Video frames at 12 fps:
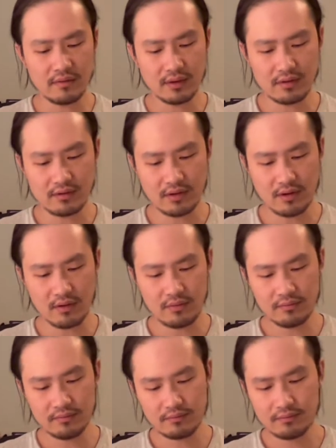And so
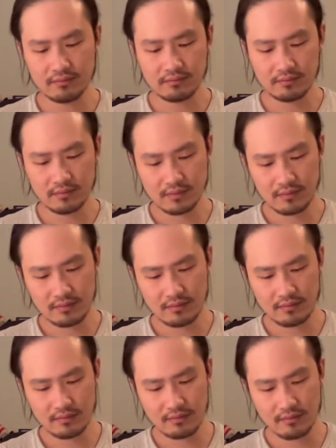
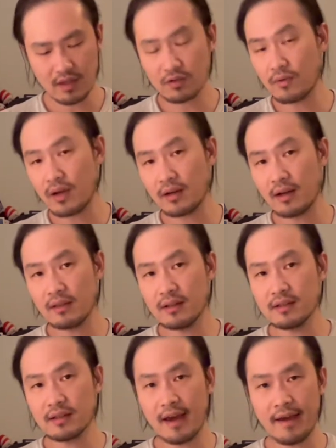that's why I got
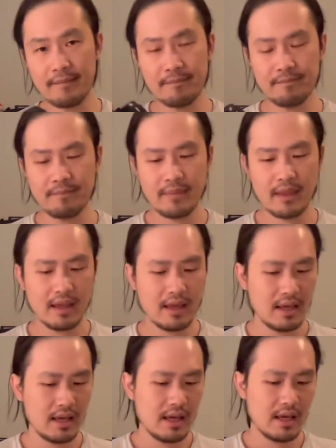this guy,
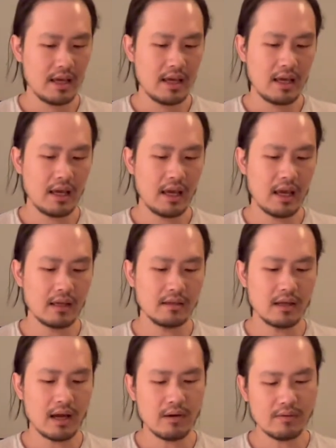and
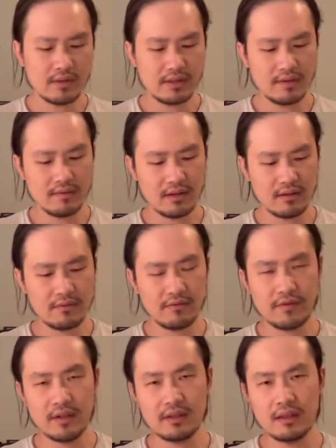I received it
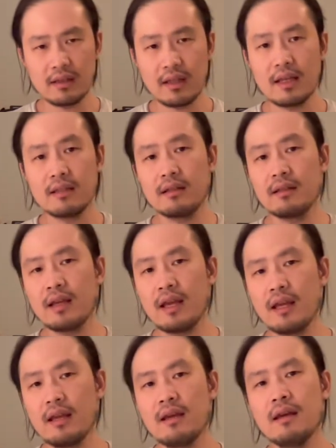fairly late in the
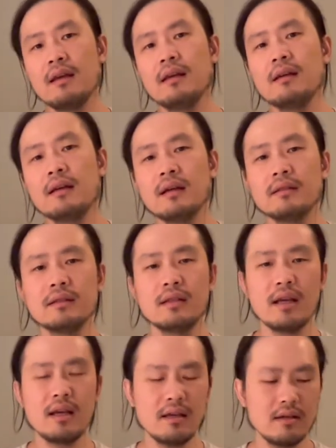day
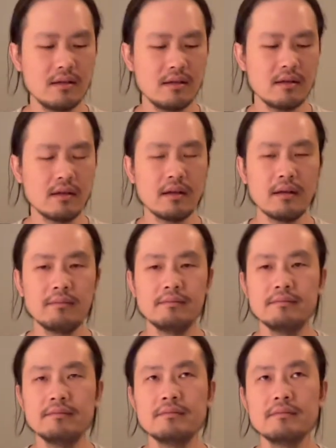today,
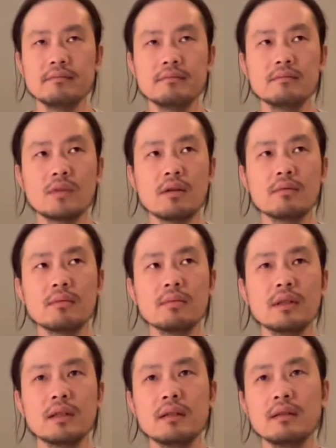
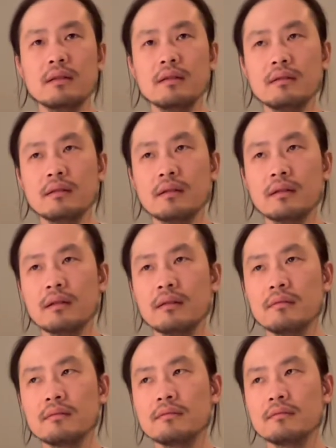probably a
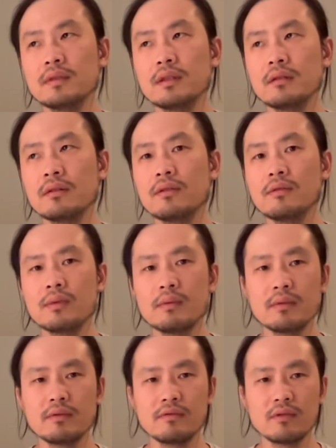little bit
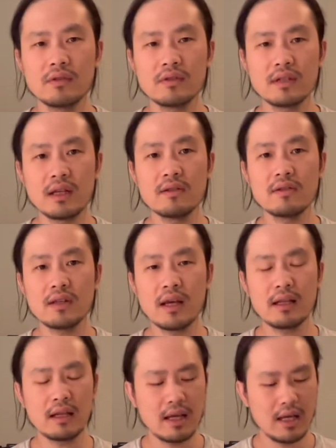before
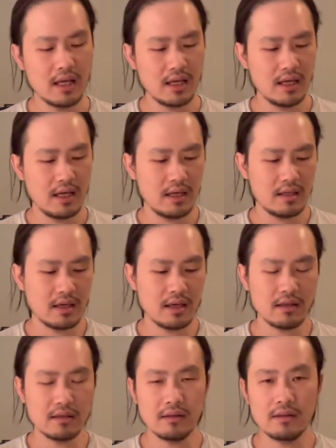sunset.
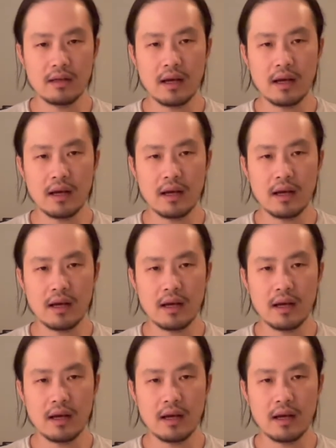And